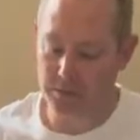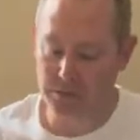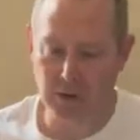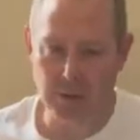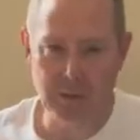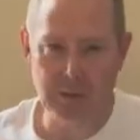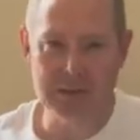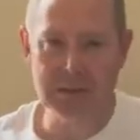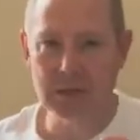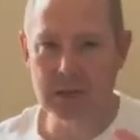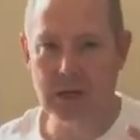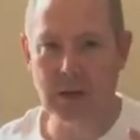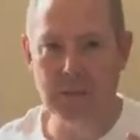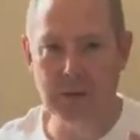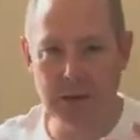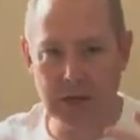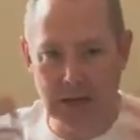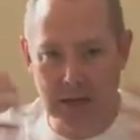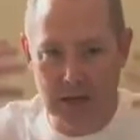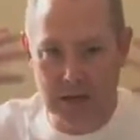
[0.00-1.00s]
from? Is it
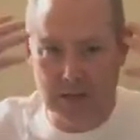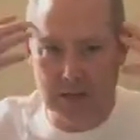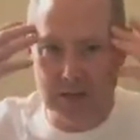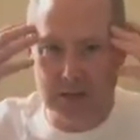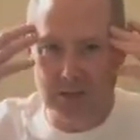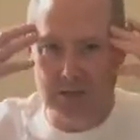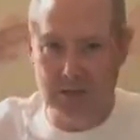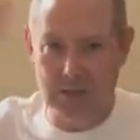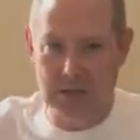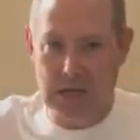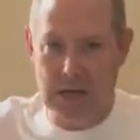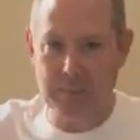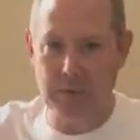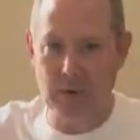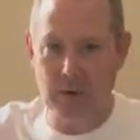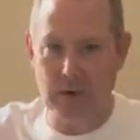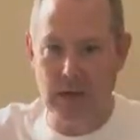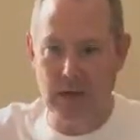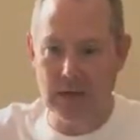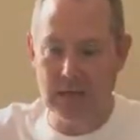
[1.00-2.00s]
coming out of just the top of
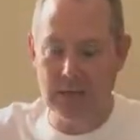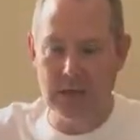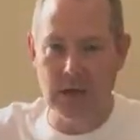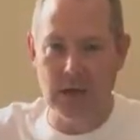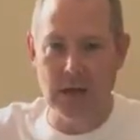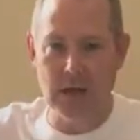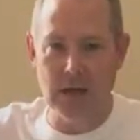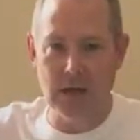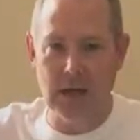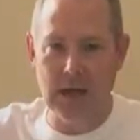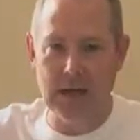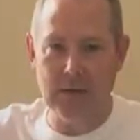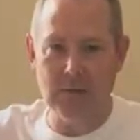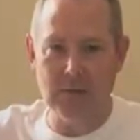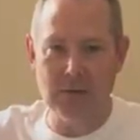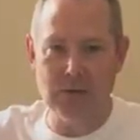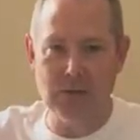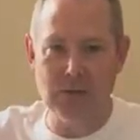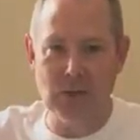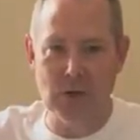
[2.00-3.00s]
your head,
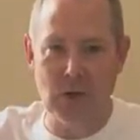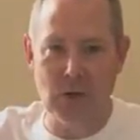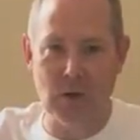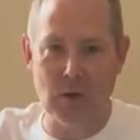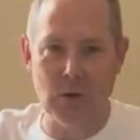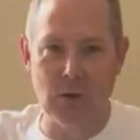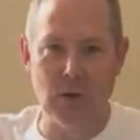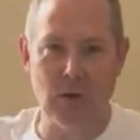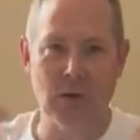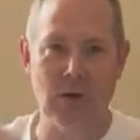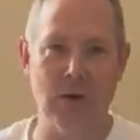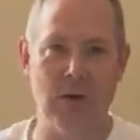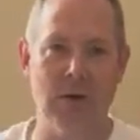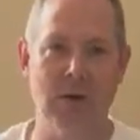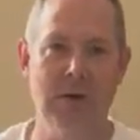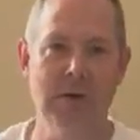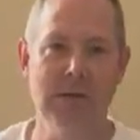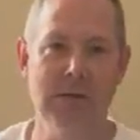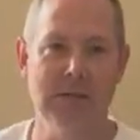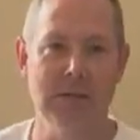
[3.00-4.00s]
average Joe,
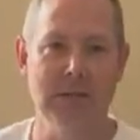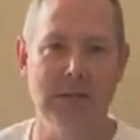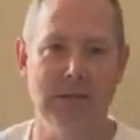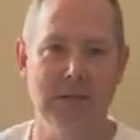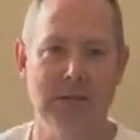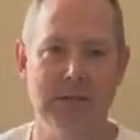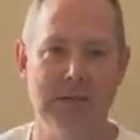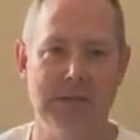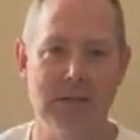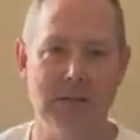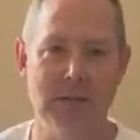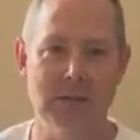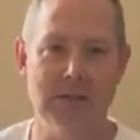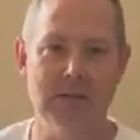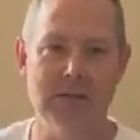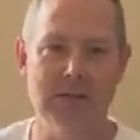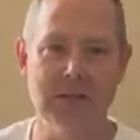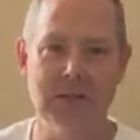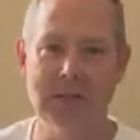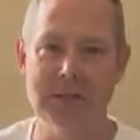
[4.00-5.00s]
or
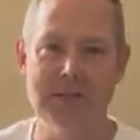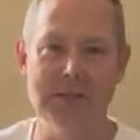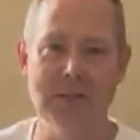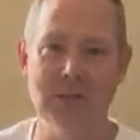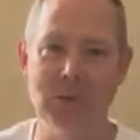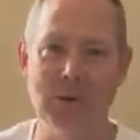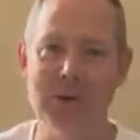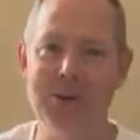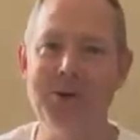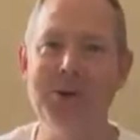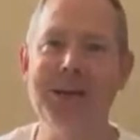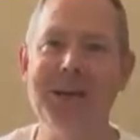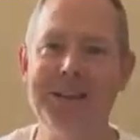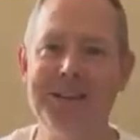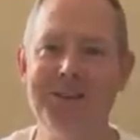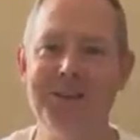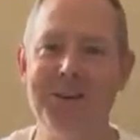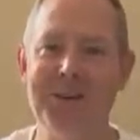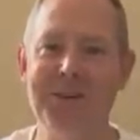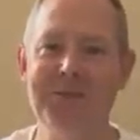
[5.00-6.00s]
is where are
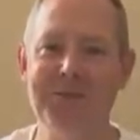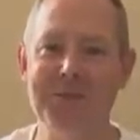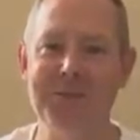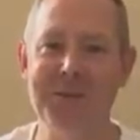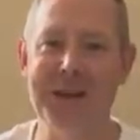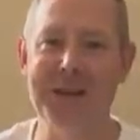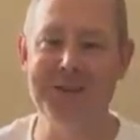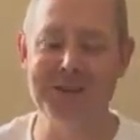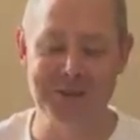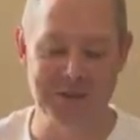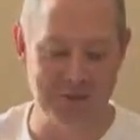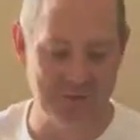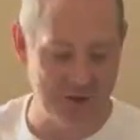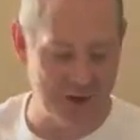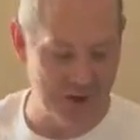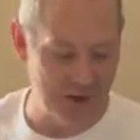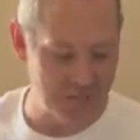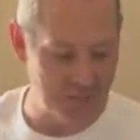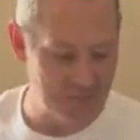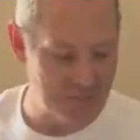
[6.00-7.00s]
you getting your
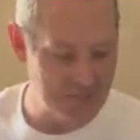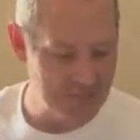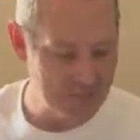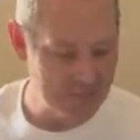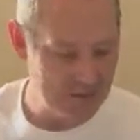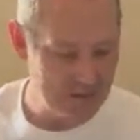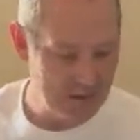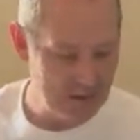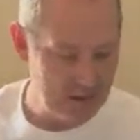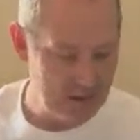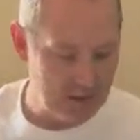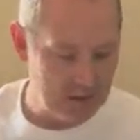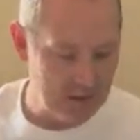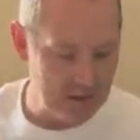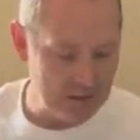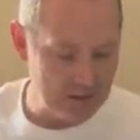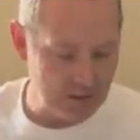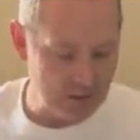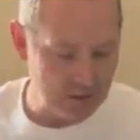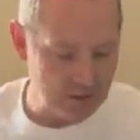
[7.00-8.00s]
information from?
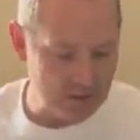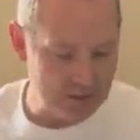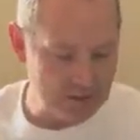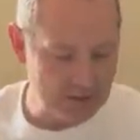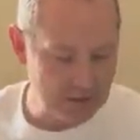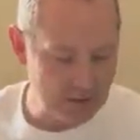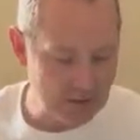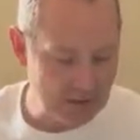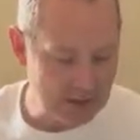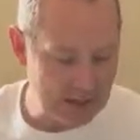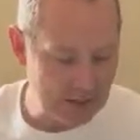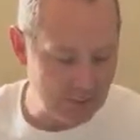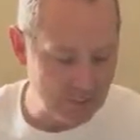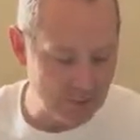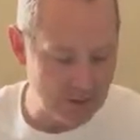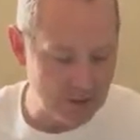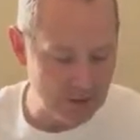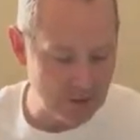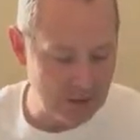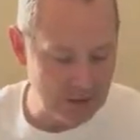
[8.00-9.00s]
And so let's go ahead.
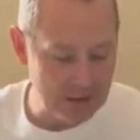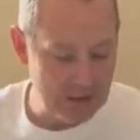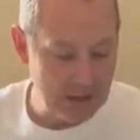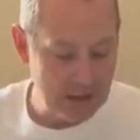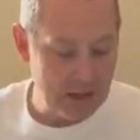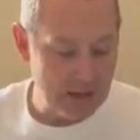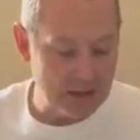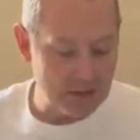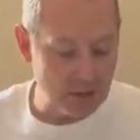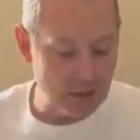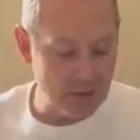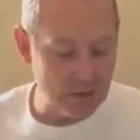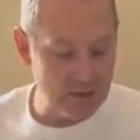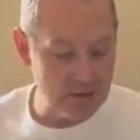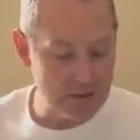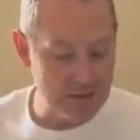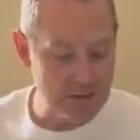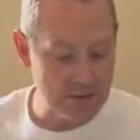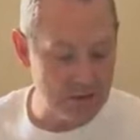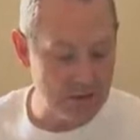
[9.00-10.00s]
We're going to go ahead. So
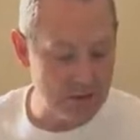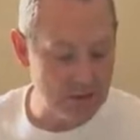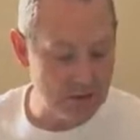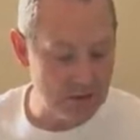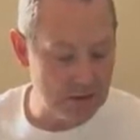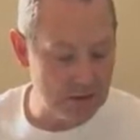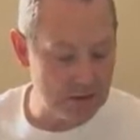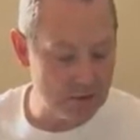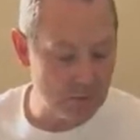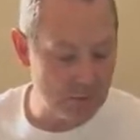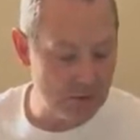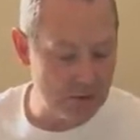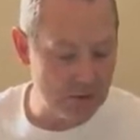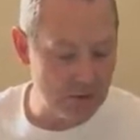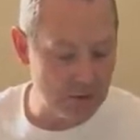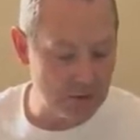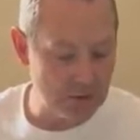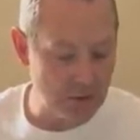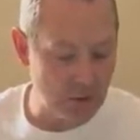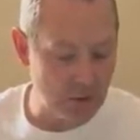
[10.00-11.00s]
this
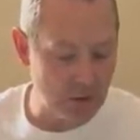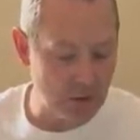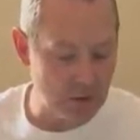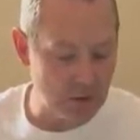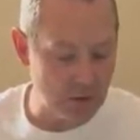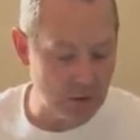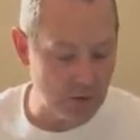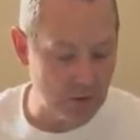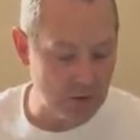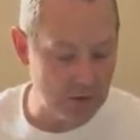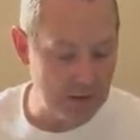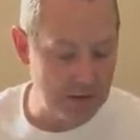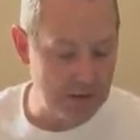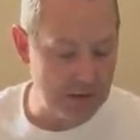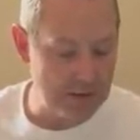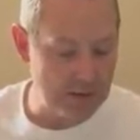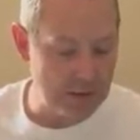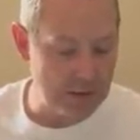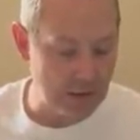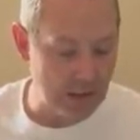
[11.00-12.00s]
research article
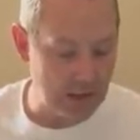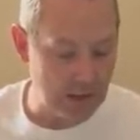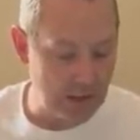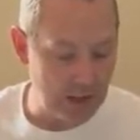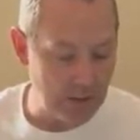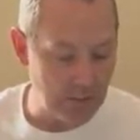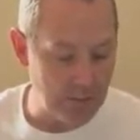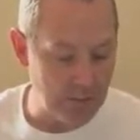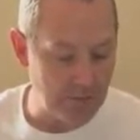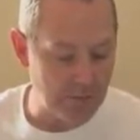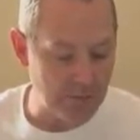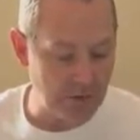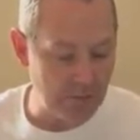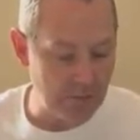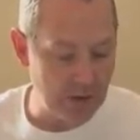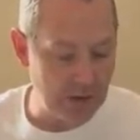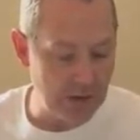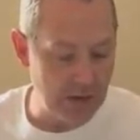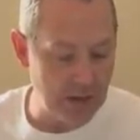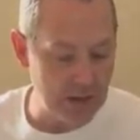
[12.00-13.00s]
is from
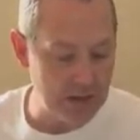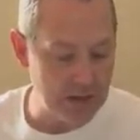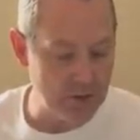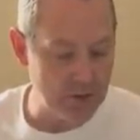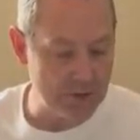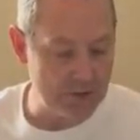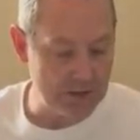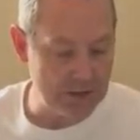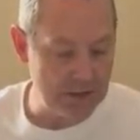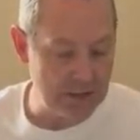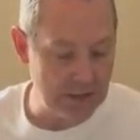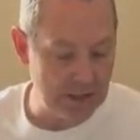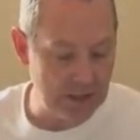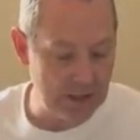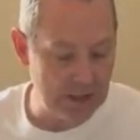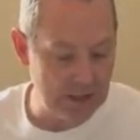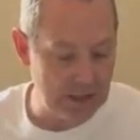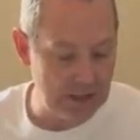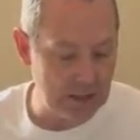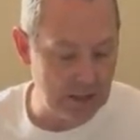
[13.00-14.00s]
a
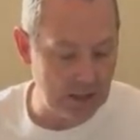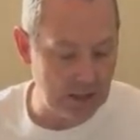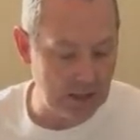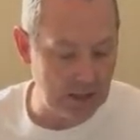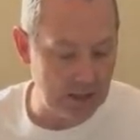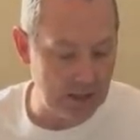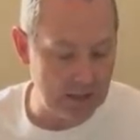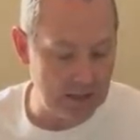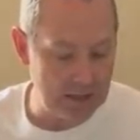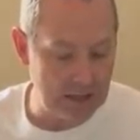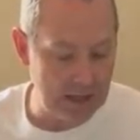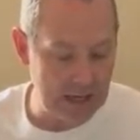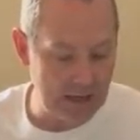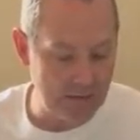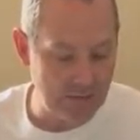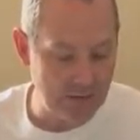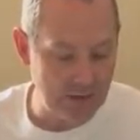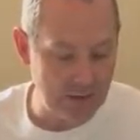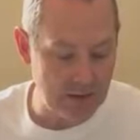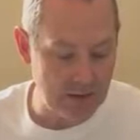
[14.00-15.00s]
Christine
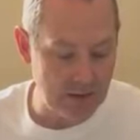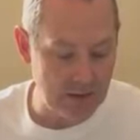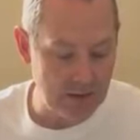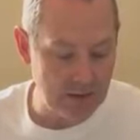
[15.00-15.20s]
Gaving,